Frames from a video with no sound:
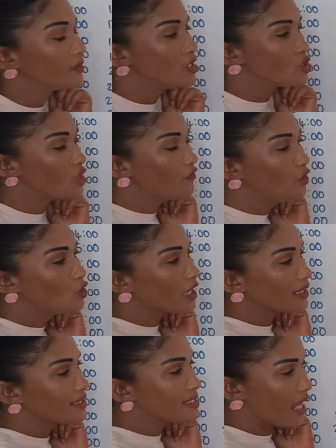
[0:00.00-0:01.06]
So if you look
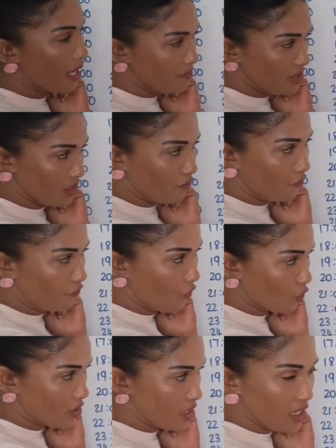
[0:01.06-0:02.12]
at the time here,
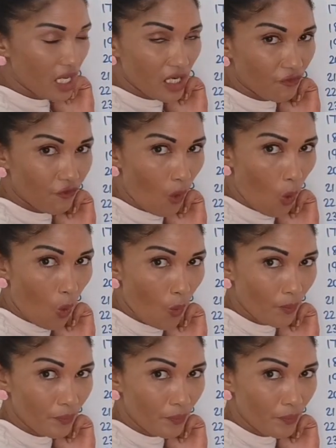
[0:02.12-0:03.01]
40 and 4.